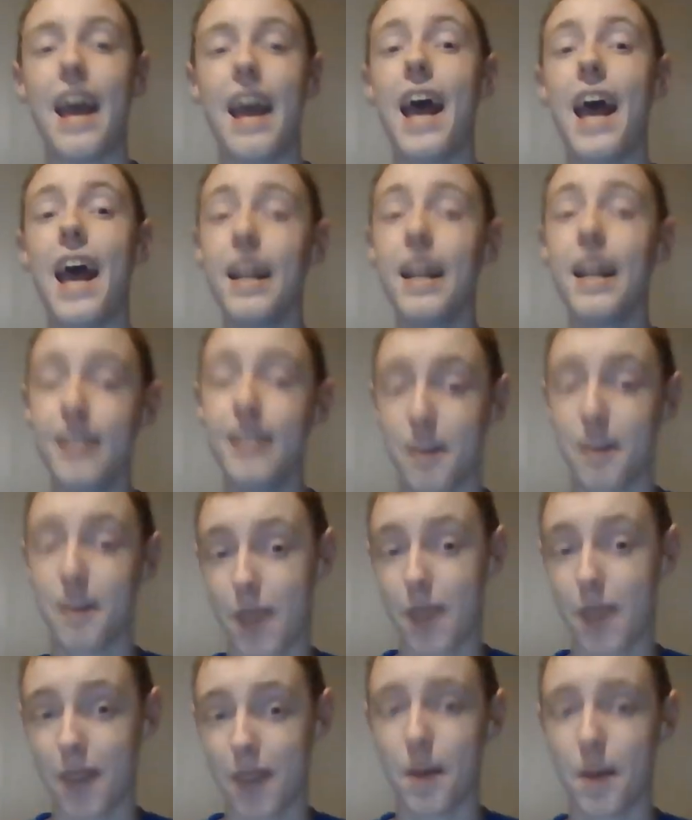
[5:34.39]
editing
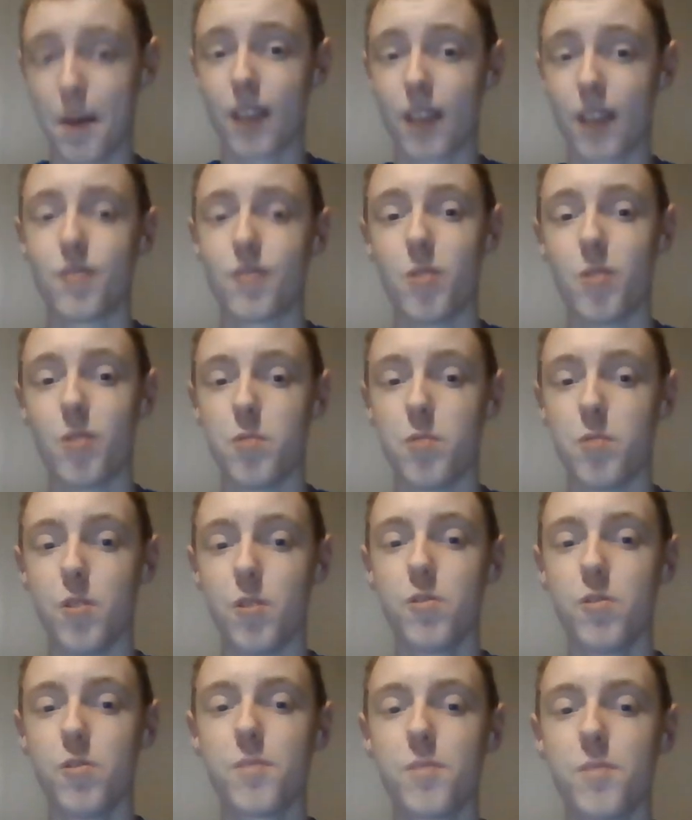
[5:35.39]
Mad Max Fury
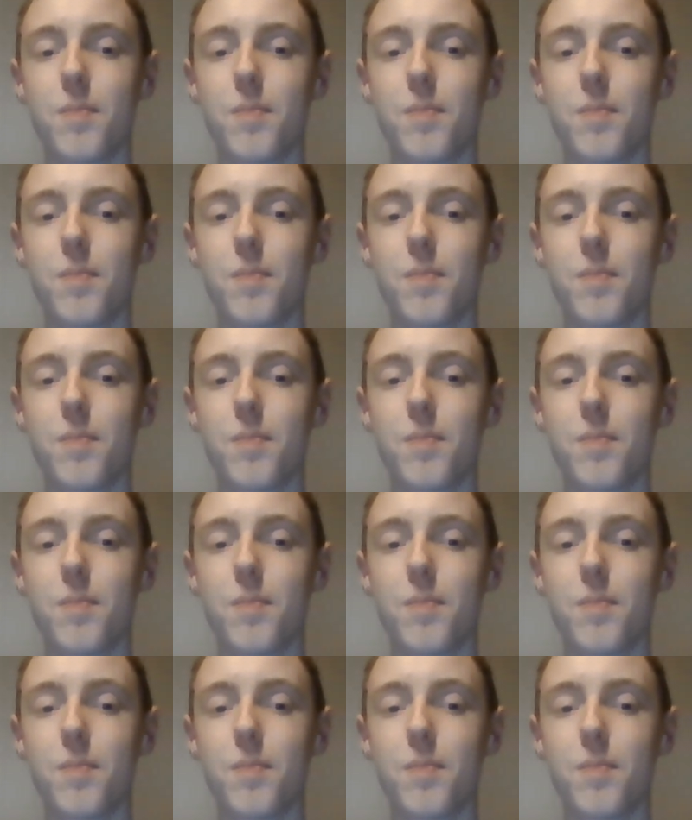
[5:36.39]
Road,